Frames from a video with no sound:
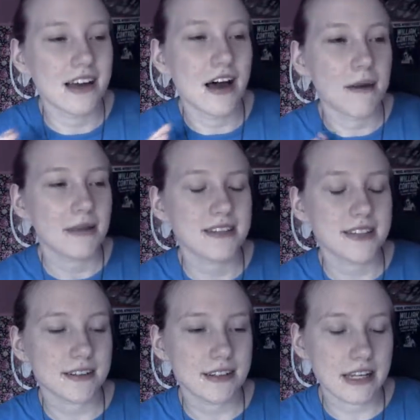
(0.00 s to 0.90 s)

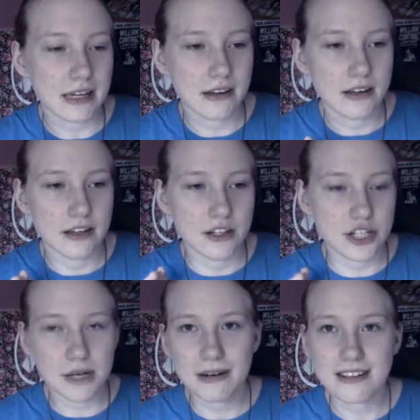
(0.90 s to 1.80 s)
basically,
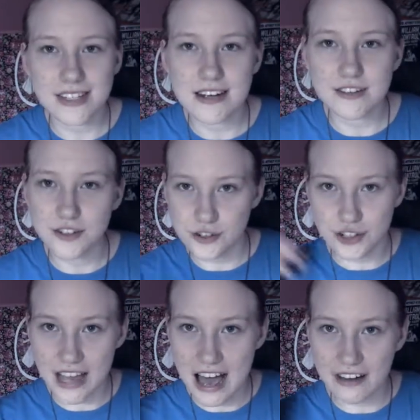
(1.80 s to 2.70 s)
Gemini ascendants
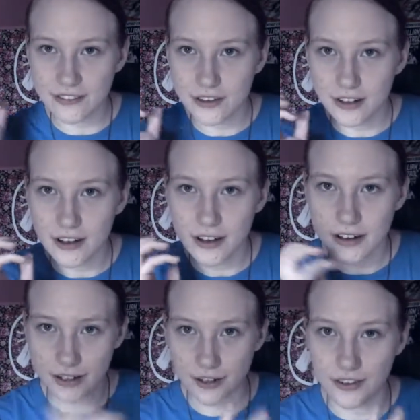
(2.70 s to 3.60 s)
usually have
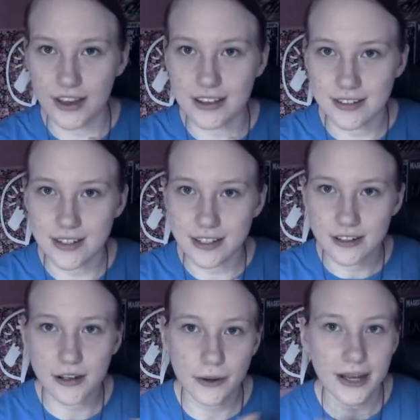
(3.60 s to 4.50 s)
an Earth
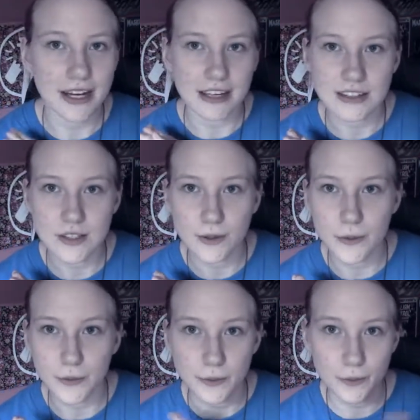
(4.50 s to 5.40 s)
IC, okay?
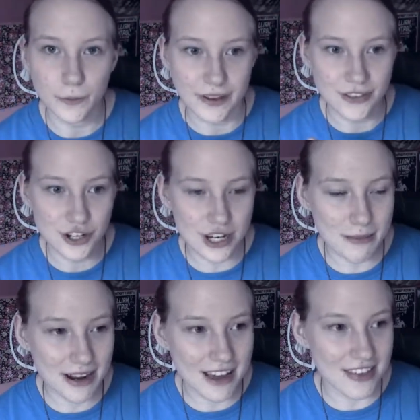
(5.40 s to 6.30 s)
So with
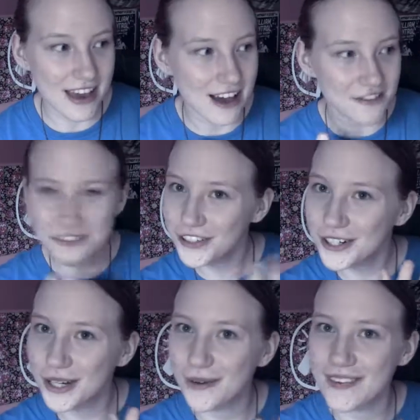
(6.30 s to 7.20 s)
Gemini, they have
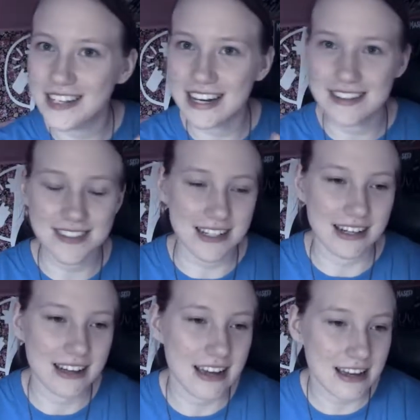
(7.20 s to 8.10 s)
Virgo on the
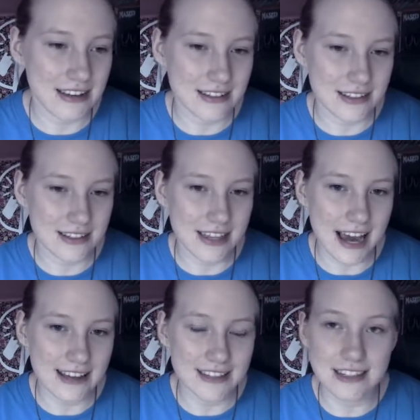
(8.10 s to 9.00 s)
IC, and the
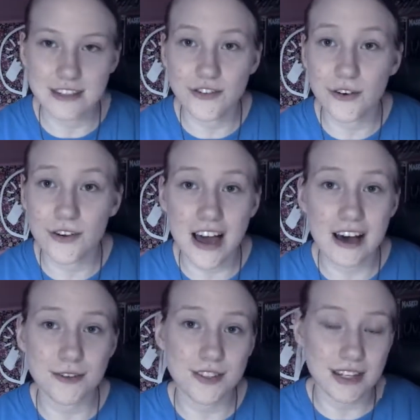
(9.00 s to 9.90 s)
IC is the fourth
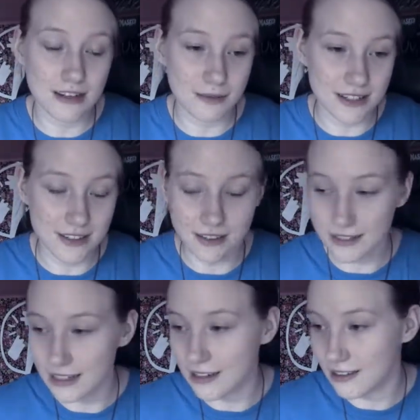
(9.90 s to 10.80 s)
house, and
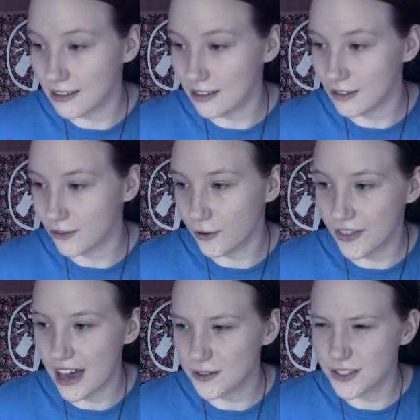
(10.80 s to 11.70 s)
basically the
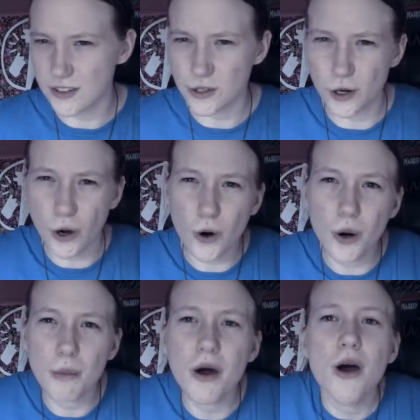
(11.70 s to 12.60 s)
fourth house is your
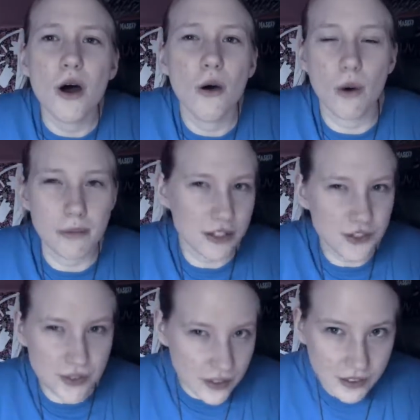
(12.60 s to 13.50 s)
home, what
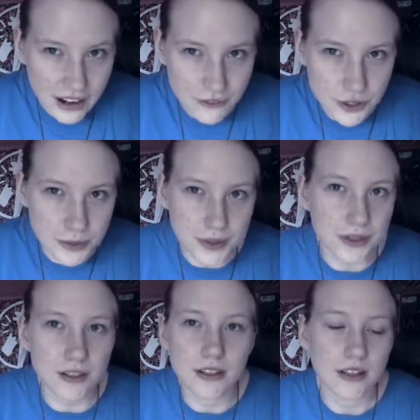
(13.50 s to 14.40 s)
makes you feel
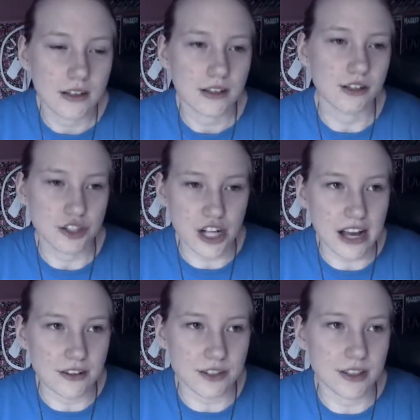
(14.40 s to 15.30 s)
comfortable, your
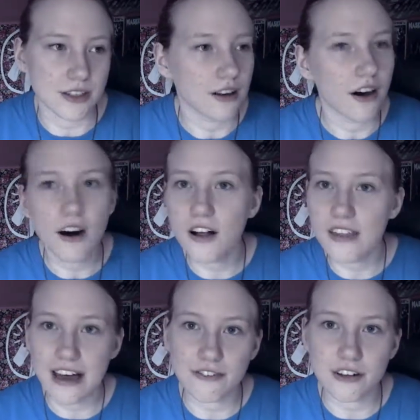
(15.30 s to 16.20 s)
childhood, all
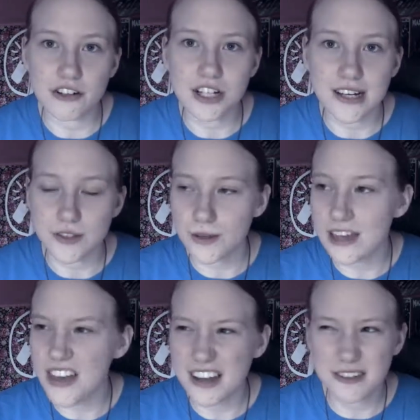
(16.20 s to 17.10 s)
that fun jazz,
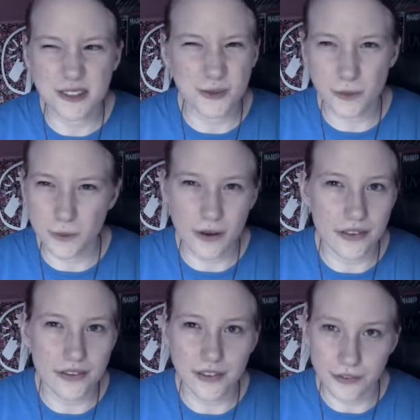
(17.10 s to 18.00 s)
okay? That is
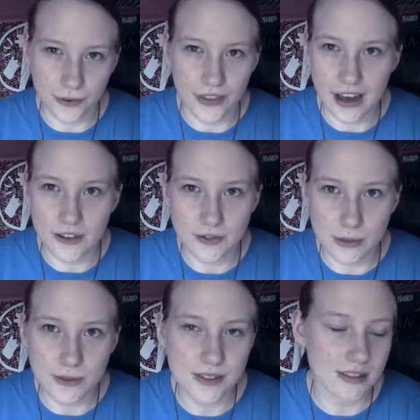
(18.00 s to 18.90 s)
what the fourth house
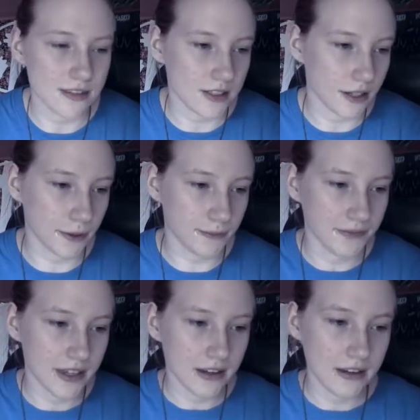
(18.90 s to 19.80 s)
represents. So
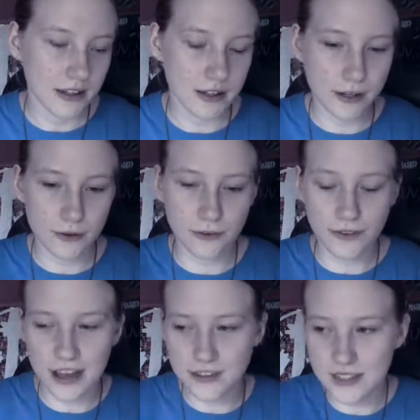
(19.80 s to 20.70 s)
you know,
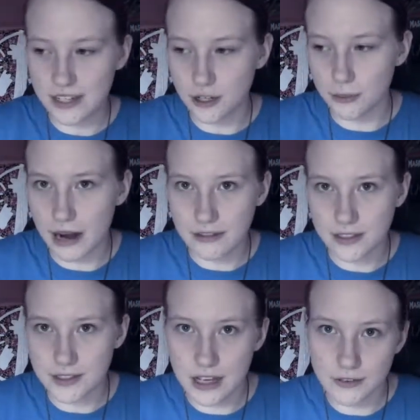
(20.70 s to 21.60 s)
fourth house is like your private self,